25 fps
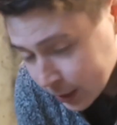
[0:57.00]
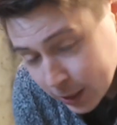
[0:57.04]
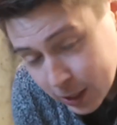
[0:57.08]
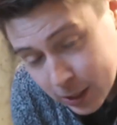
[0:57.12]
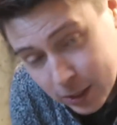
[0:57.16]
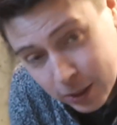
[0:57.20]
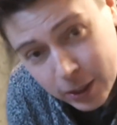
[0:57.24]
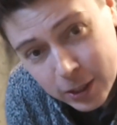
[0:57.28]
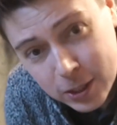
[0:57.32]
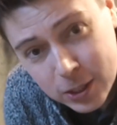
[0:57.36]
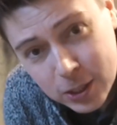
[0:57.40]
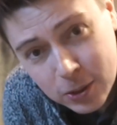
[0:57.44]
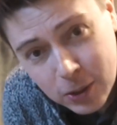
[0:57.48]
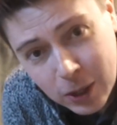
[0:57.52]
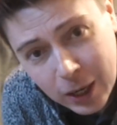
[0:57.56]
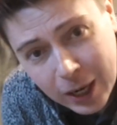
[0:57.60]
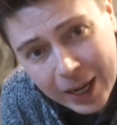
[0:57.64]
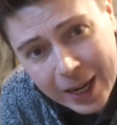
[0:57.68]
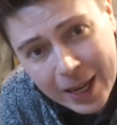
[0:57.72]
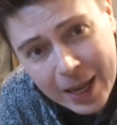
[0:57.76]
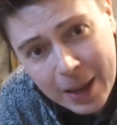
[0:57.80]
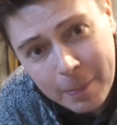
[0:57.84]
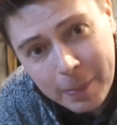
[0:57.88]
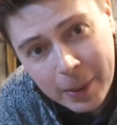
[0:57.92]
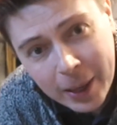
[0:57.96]
designed to
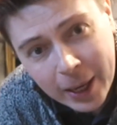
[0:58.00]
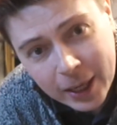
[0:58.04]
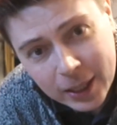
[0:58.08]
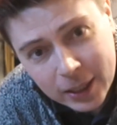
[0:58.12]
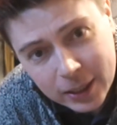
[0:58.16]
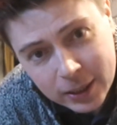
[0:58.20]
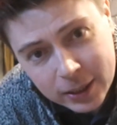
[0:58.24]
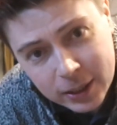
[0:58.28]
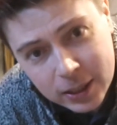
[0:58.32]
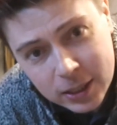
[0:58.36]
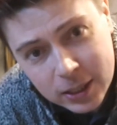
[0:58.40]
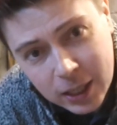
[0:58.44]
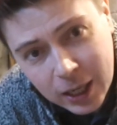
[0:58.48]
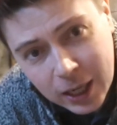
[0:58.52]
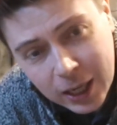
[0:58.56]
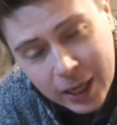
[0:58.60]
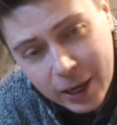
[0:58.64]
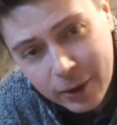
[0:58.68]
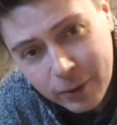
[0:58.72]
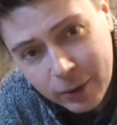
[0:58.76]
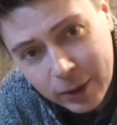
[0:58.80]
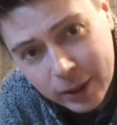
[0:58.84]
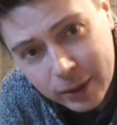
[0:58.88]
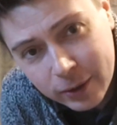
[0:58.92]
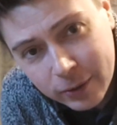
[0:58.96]
clear beer. It's a
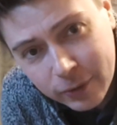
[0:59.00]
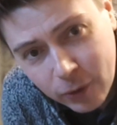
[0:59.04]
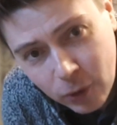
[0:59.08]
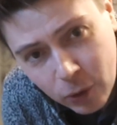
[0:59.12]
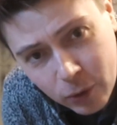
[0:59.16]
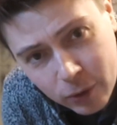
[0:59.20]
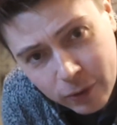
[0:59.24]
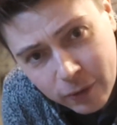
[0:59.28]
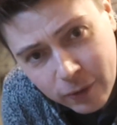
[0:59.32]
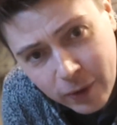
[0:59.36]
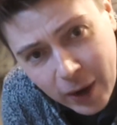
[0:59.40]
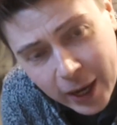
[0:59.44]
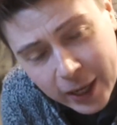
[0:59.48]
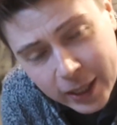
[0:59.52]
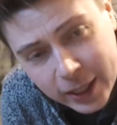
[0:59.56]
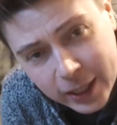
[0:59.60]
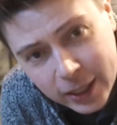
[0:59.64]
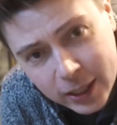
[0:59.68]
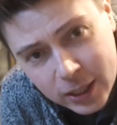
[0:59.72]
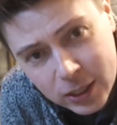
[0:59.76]
clearing or a fining.